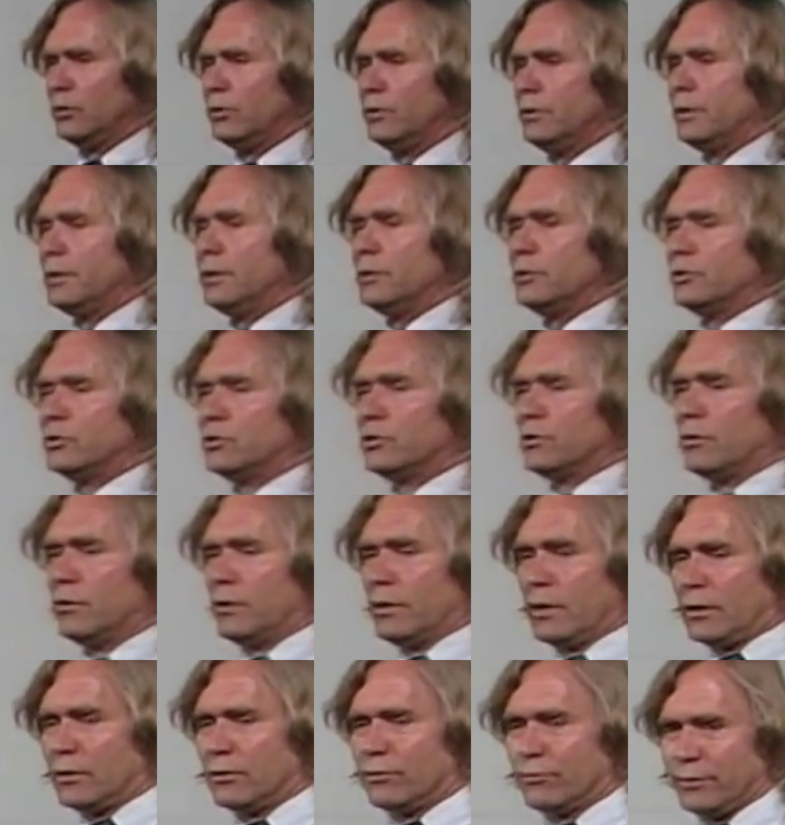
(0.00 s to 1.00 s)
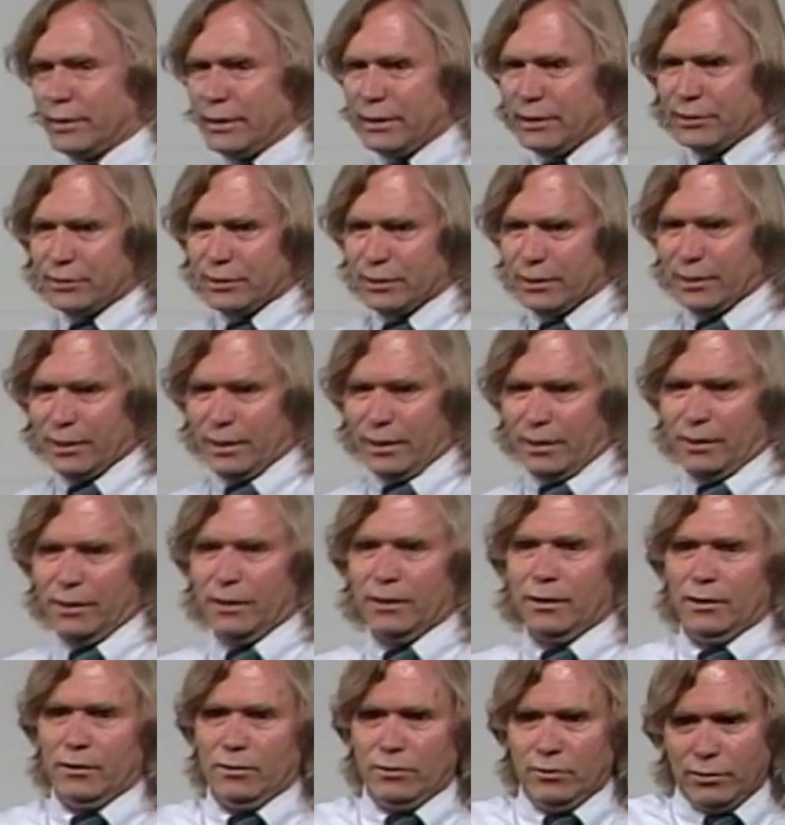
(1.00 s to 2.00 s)
good historical reasoning,
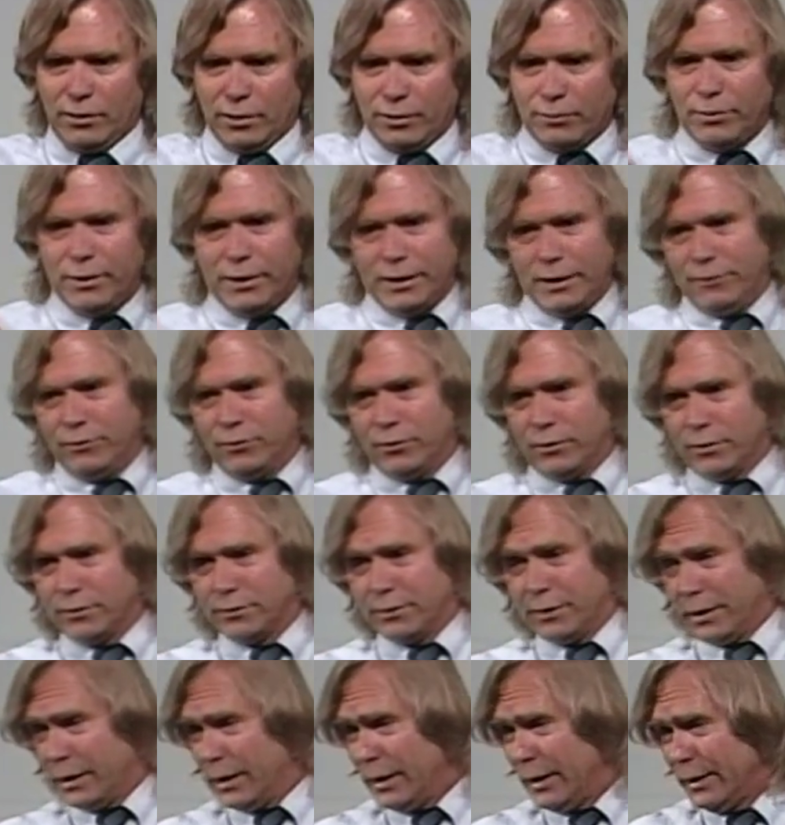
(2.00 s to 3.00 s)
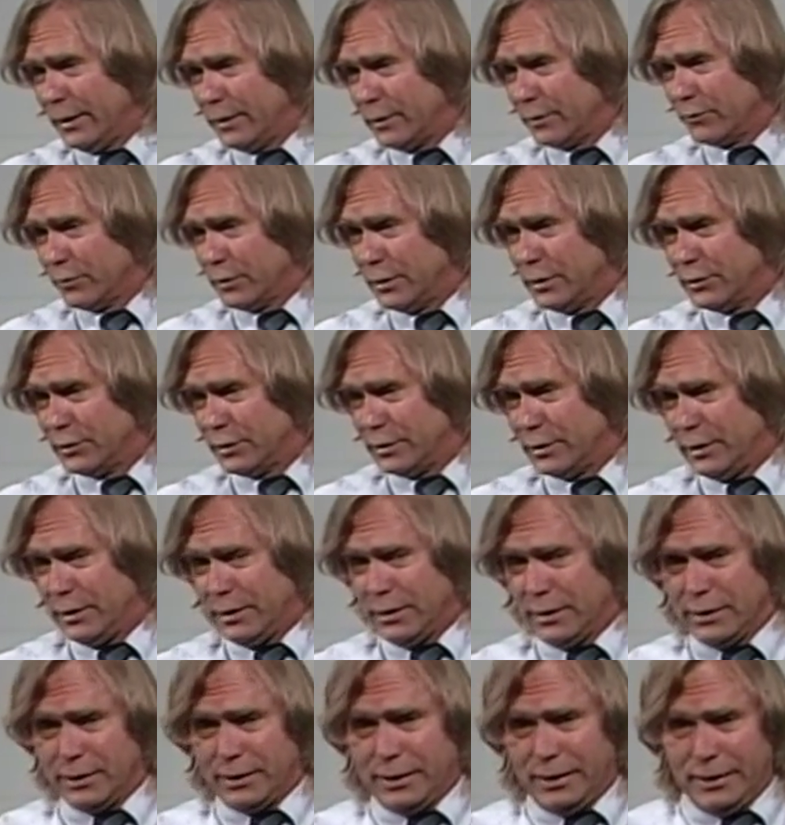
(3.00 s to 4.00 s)
or whatever the kind of
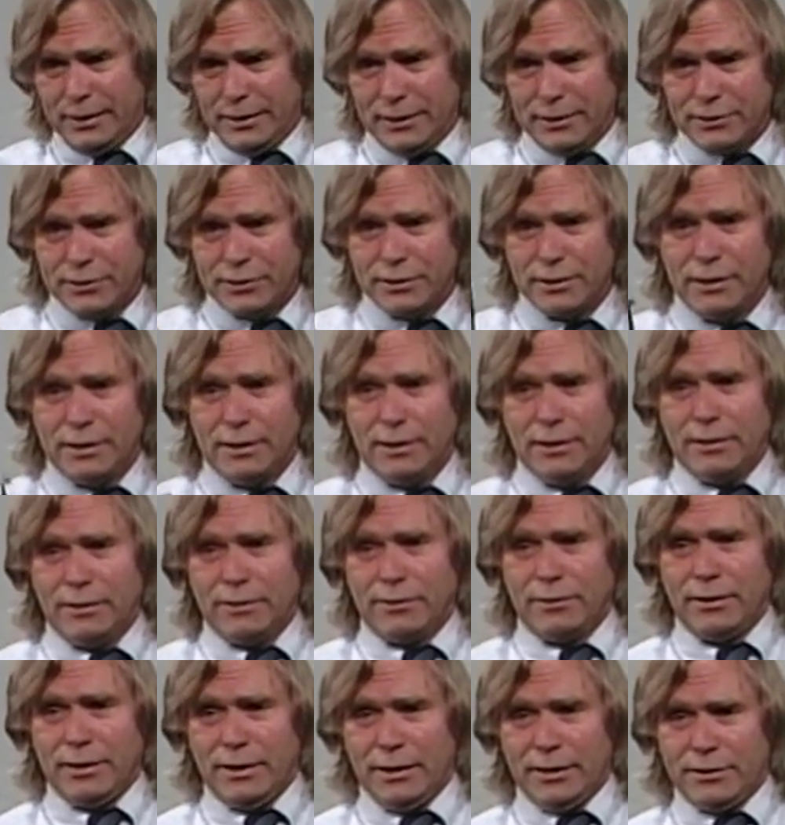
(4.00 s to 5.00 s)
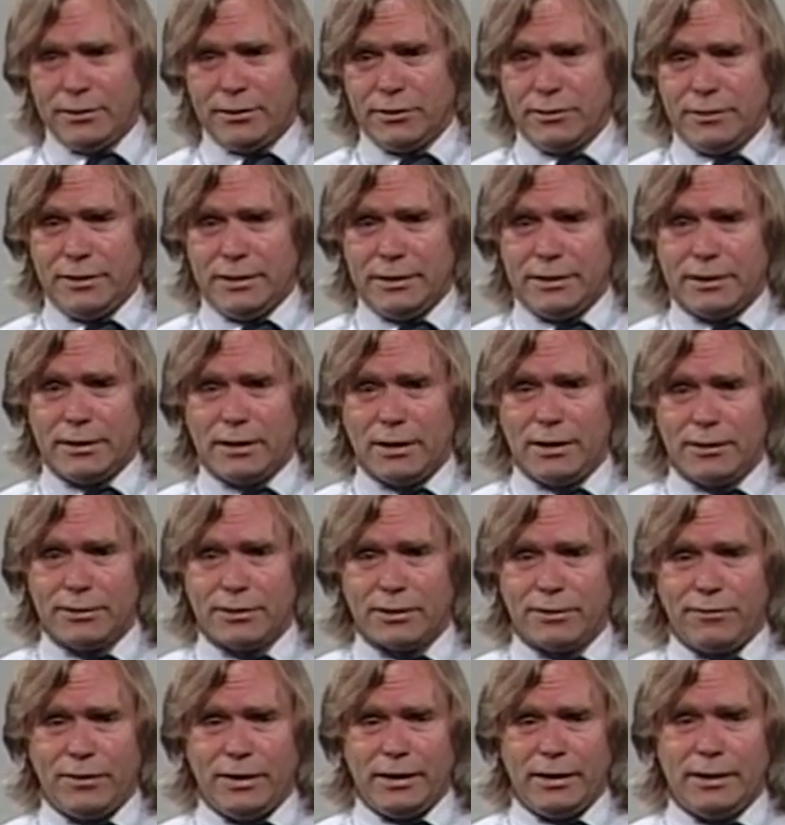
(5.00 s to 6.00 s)
reasoning it is that you need to
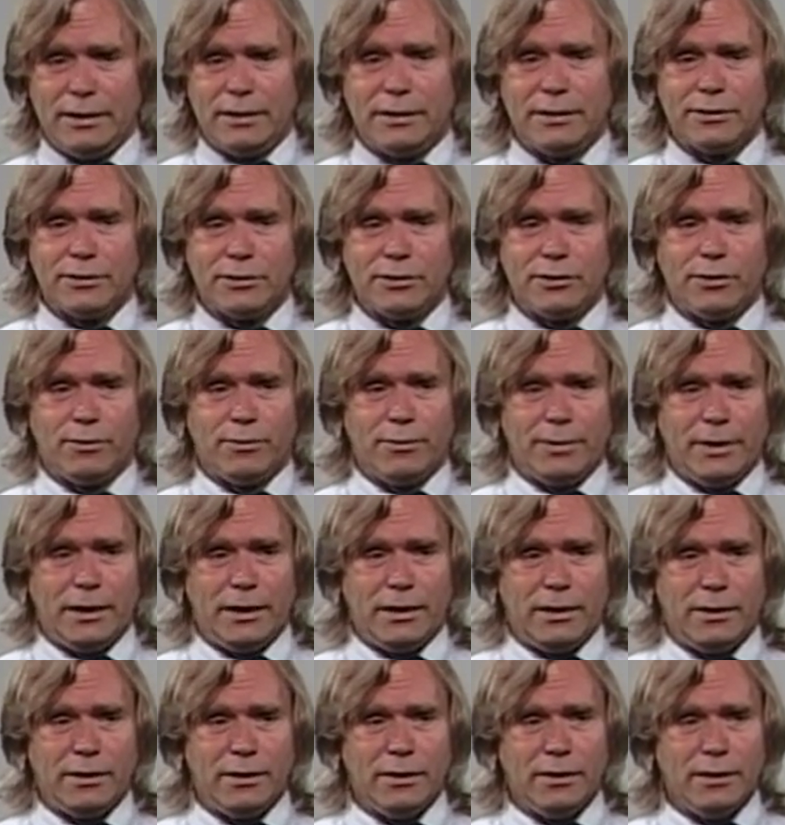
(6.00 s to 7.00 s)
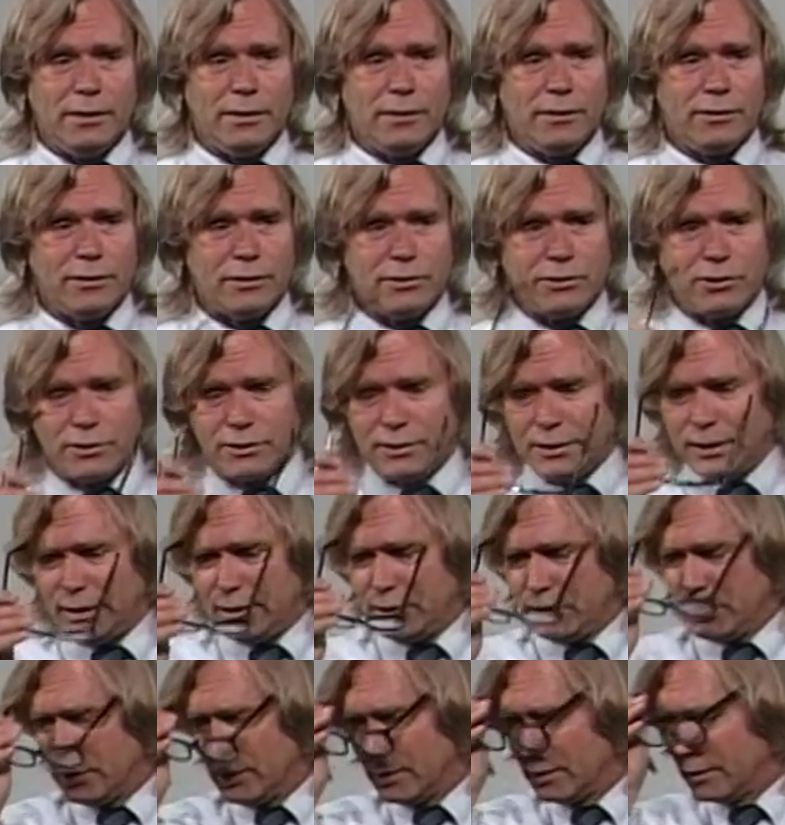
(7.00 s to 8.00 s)
cultivate in the domain that you're
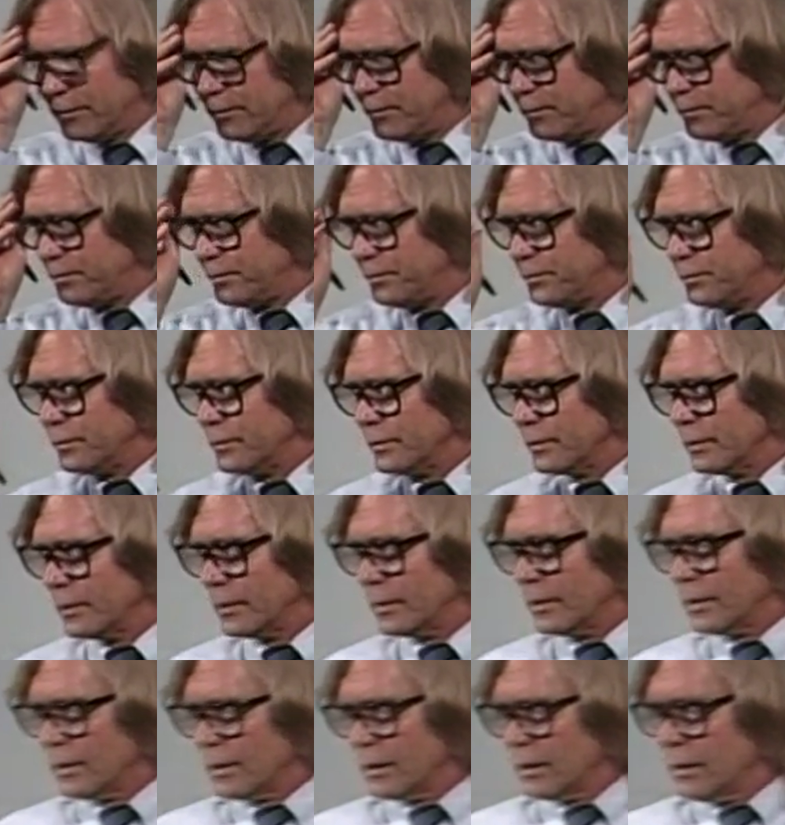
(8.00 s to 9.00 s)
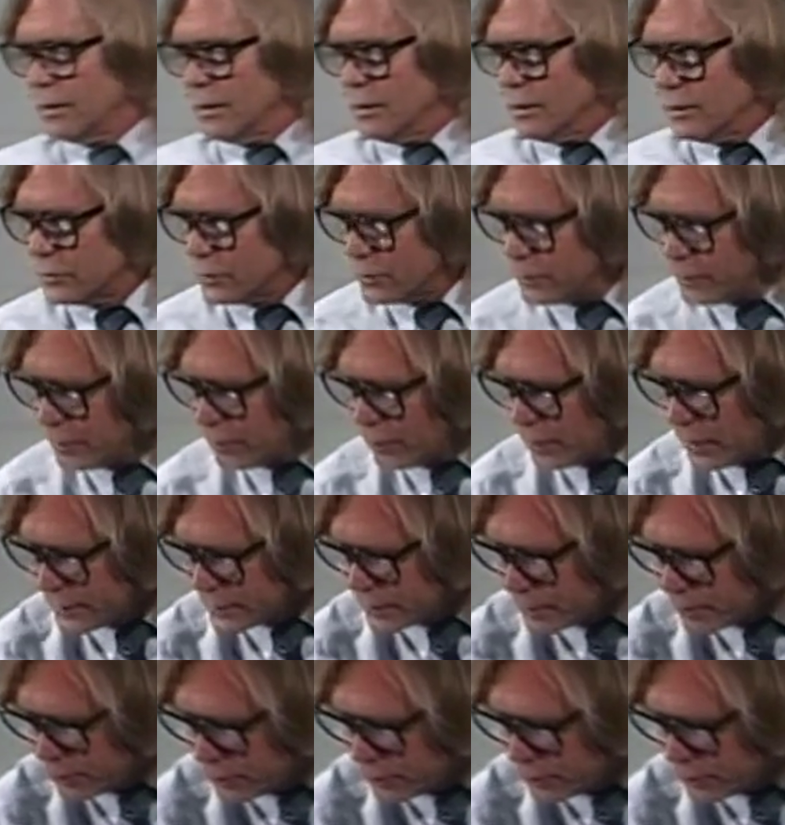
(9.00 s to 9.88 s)
teaching. So we want the